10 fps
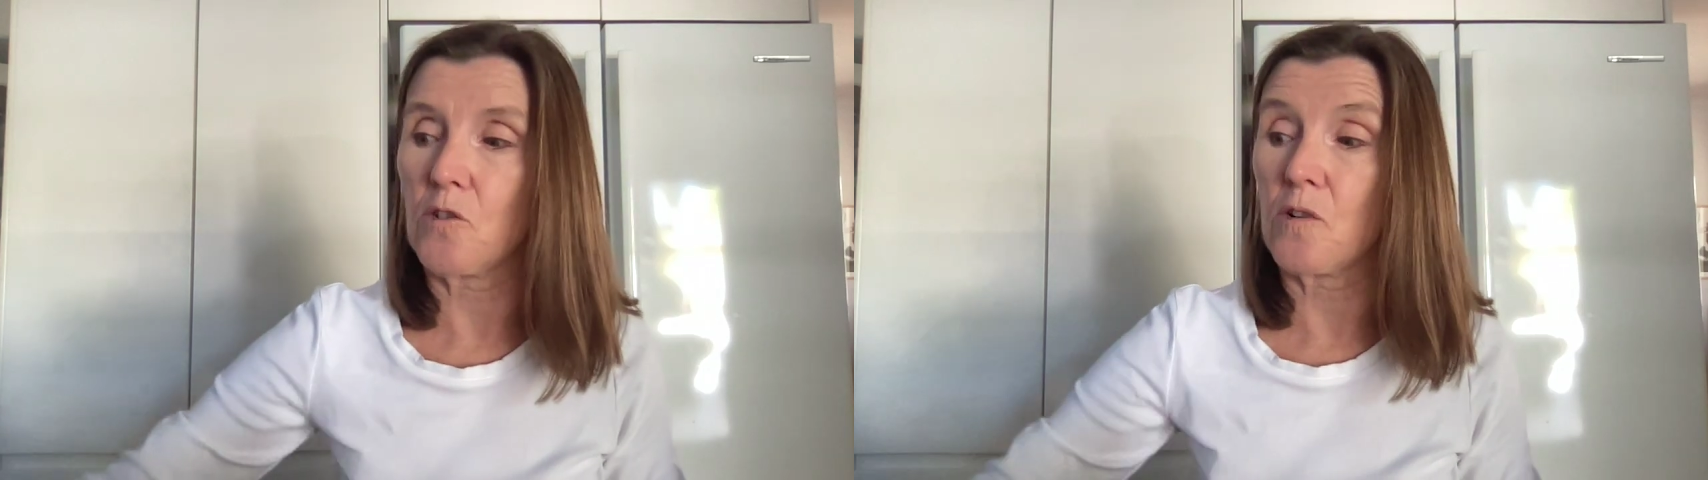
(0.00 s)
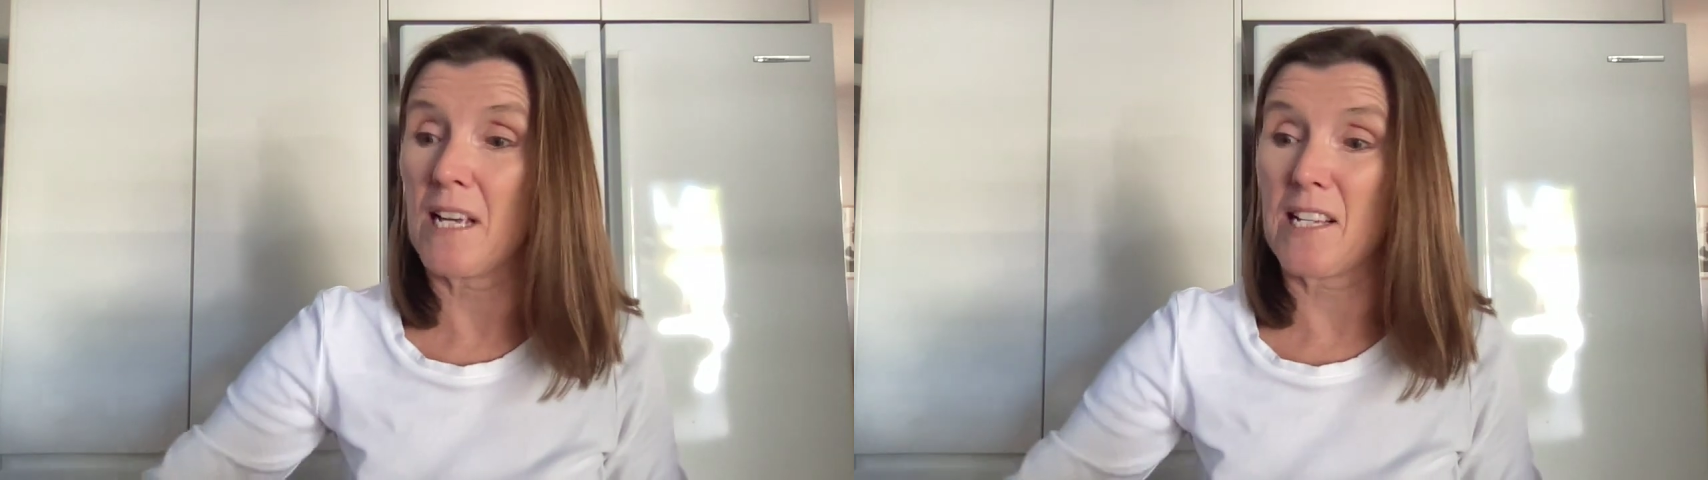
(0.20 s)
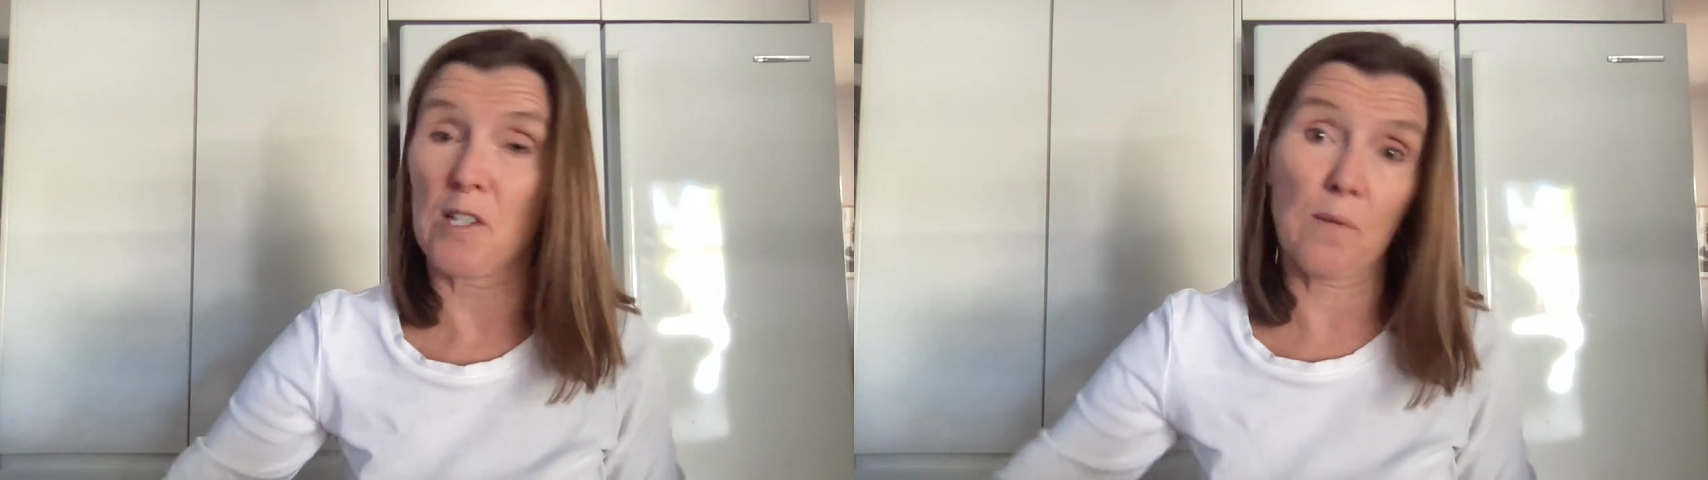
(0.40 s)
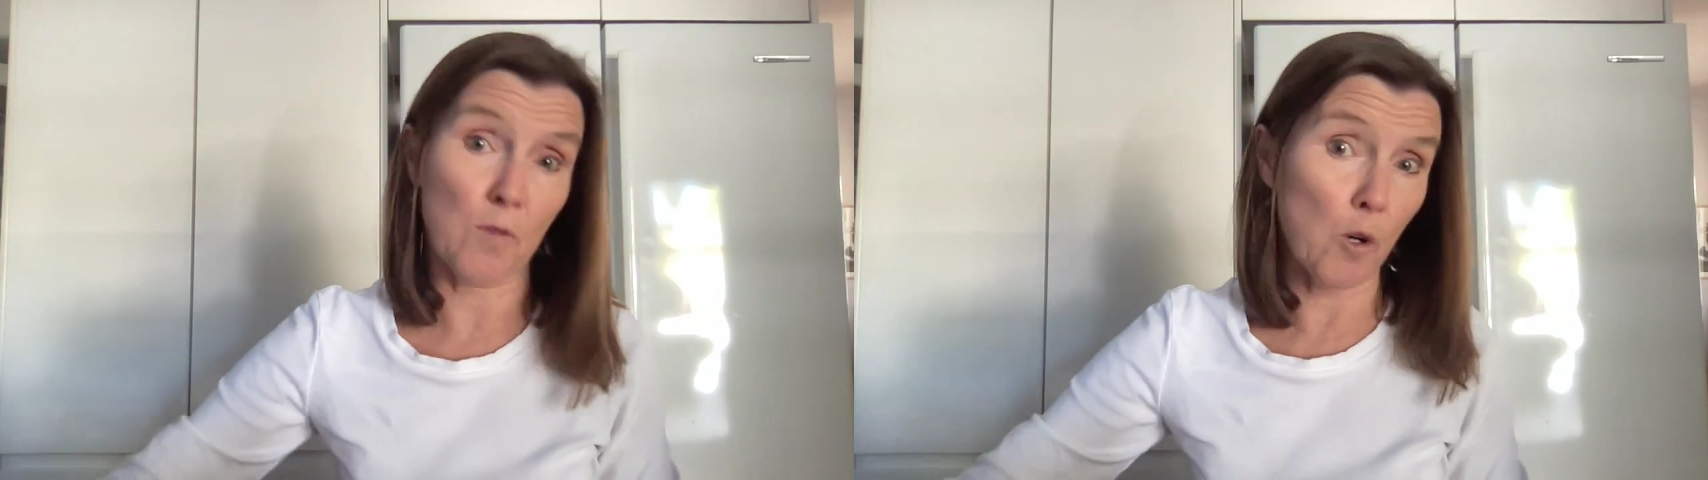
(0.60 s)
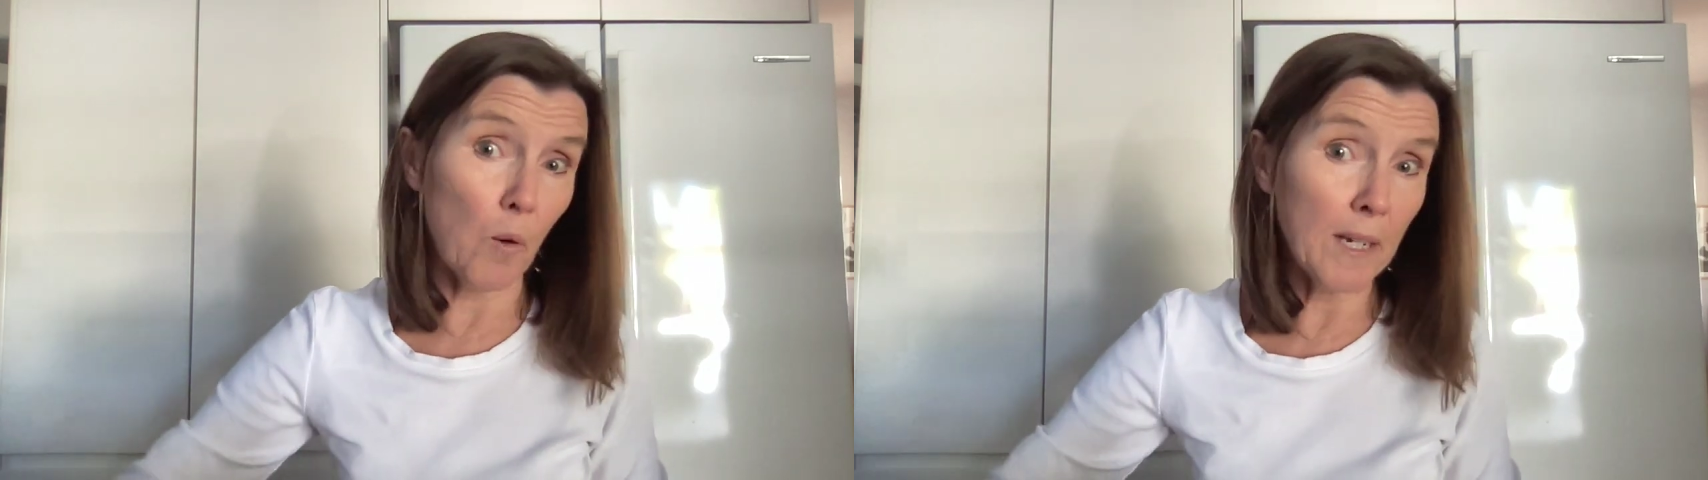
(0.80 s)
You could get some
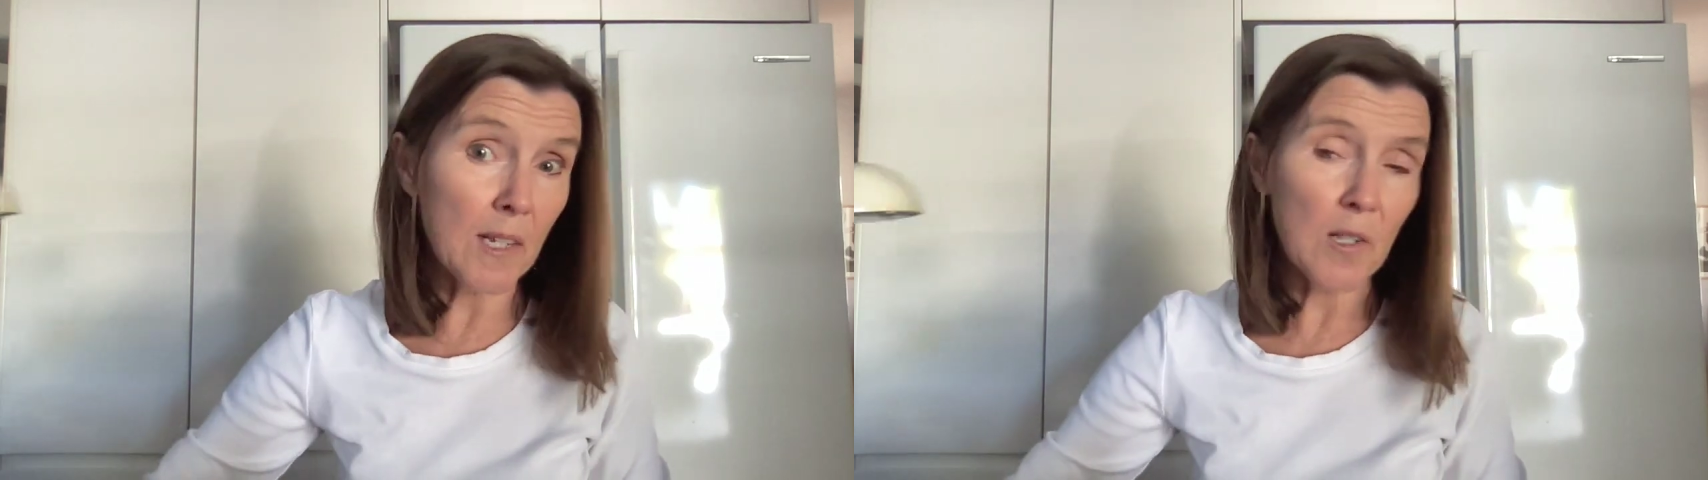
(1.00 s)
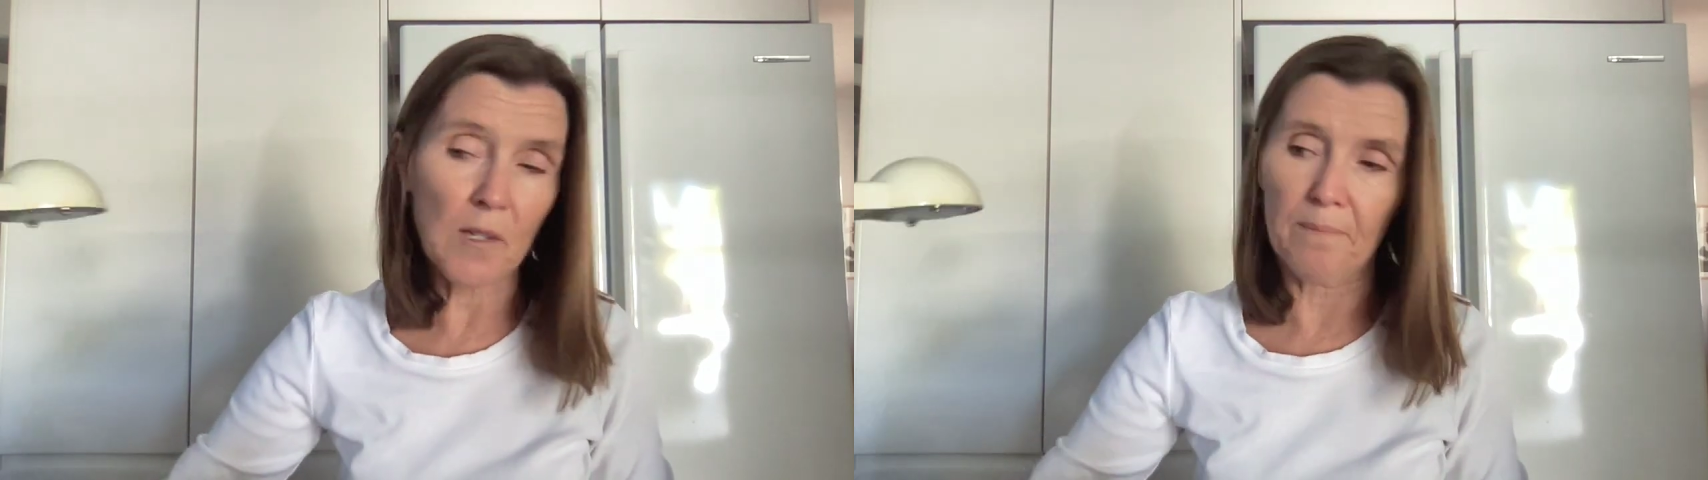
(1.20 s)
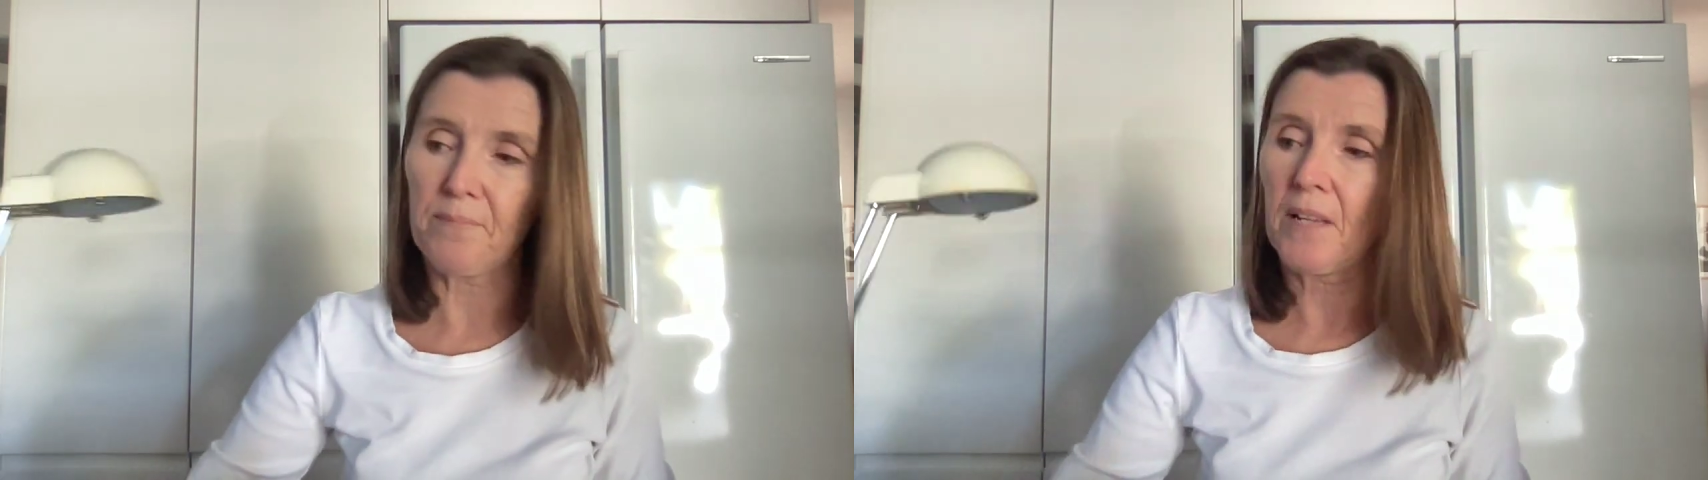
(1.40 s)
toys